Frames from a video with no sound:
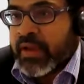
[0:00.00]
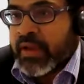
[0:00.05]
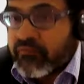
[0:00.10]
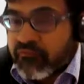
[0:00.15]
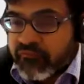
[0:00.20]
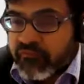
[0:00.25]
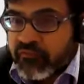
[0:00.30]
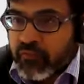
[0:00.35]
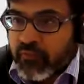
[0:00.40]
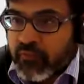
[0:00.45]

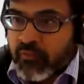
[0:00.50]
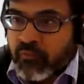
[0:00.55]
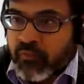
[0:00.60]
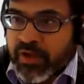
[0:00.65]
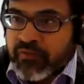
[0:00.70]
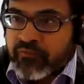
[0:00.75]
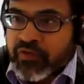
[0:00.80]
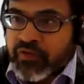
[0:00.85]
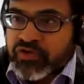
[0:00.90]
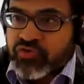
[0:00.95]
if
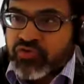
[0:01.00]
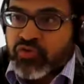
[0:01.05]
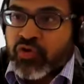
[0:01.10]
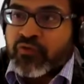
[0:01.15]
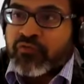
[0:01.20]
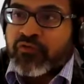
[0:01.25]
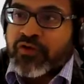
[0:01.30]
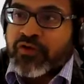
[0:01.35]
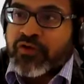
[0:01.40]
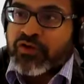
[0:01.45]
one were to
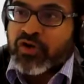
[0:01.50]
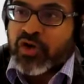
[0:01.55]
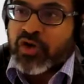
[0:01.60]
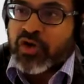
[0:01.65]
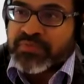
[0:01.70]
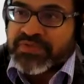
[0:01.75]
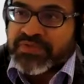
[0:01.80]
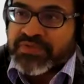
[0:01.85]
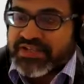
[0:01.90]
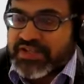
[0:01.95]
go for
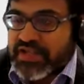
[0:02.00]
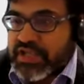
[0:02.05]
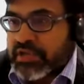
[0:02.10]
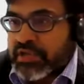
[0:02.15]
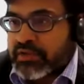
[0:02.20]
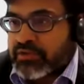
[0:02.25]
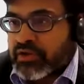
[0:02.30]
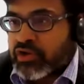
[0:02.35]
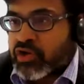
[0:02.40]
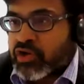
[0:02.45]
norm
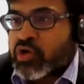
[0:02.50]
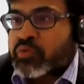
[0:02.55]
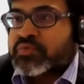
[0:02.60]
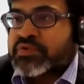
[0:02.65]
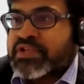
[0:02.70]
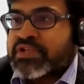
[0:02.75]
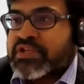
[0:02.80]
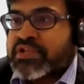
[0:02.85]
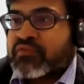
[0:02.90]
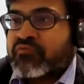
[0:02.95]
setting, the
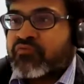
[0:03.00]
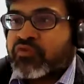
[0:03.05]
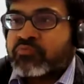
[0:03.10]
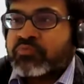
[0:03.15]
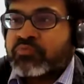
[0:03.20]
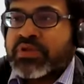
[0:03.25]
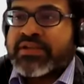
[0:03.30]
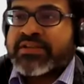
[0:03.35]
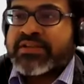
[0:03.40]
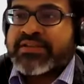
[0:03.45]
norm setting
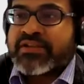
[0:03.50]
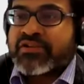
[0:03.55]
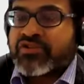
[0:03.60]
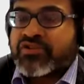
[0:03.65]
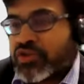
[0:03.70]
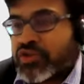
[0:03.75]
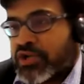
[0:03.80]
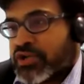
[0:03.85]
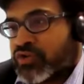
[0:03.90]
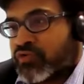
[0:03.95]
would be
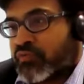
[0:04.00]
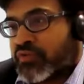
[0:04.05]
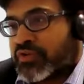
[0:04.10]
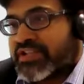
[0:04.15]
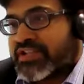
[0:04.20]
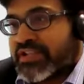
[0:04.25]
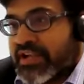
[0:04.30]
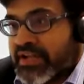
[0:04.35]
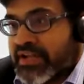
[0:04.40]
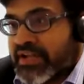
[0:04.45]
essentially
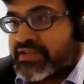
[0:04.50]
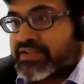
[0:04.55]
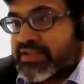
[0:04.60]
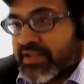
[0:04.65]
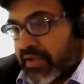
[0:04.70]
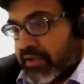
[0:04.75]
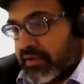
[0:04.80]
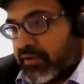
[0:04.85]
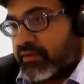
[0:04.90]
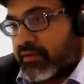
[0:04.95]
towards
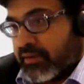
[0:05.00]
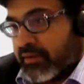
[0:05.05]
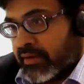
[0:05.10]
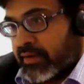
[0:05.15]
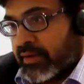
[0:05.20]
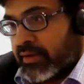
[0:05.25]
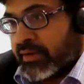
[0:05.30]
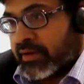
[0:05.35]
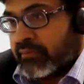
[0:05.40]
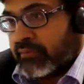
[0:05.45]
enhancing,
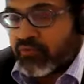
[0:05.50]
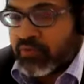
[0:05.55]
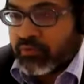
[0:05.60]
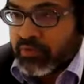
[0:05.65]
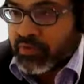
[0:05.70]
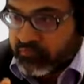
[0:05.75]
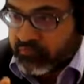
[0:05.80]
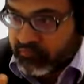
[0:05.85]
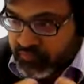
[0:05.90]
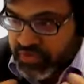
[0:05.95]

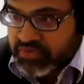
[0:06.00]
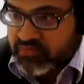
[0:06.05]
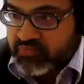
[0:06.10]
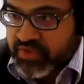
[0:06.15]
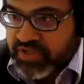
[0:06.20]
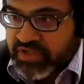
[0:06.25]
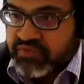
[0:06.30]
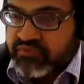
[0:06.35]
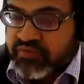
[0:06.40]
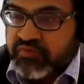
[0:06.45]
from a
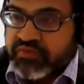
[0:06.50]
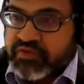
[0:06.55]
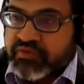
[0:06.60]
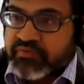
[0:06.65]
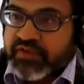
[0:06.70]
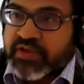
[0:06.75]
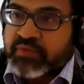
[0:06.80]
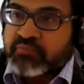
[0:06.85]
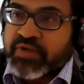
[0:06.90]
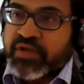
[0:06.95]
perspective of
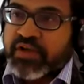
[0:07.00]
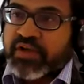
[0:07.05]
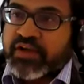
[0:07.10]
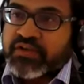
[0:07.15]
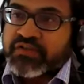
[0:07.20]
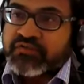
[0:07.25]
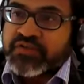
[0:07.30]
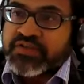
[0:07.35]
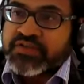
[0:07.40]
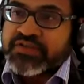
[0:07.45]
developing
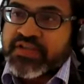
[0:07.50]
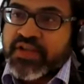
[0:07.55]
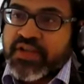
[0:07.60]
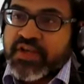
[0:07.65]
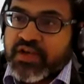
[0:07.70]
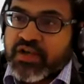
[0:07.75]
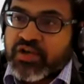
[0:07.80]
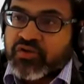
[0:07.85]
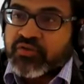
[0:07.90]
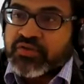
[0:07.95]
countries,
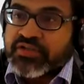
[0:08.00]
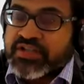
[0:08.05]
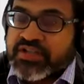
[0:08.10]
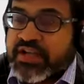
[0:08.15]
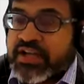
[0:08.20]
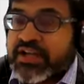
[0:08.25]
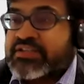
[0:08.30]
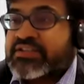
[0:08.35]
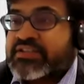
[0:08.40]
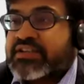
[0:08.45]
towards
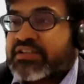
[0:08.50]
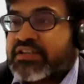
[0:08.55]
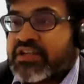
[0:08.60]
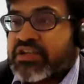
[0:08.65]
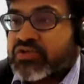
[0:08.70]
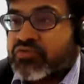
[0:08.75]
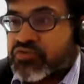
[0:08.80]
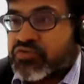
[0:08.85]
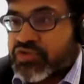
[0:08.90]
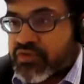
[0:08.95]
enhancing
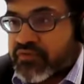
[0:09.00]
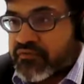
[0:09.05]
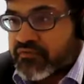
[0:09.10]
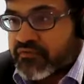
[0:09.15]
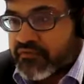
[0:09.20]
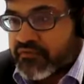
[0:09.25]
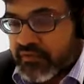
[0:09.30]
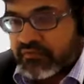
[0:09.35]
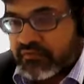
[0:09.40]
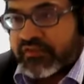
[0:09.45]
the use
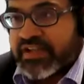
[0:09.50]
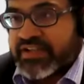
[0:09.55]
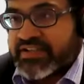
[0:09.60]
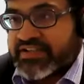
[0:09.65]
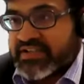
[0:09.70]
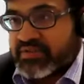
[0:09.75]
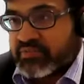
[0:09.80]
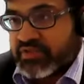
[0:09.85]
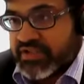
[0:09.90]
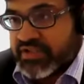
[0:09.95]
of
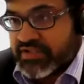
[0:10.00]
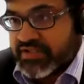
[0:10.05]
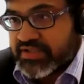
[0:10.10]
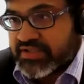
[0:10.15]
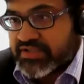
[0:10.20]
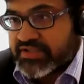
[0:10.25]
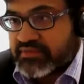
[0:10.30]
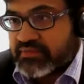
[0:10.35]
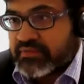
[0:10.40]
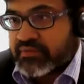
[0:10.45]

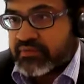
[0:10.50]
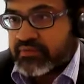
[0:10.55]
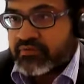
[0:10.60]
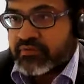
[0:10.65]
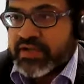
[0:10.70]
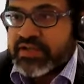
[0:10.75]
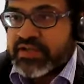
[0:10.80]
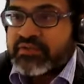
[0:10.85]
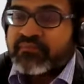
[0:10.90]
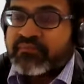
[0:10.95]
flexibilities,
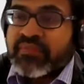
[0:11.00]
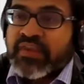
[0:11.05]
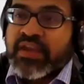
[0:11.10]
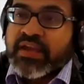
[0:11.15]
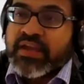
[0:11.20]
right?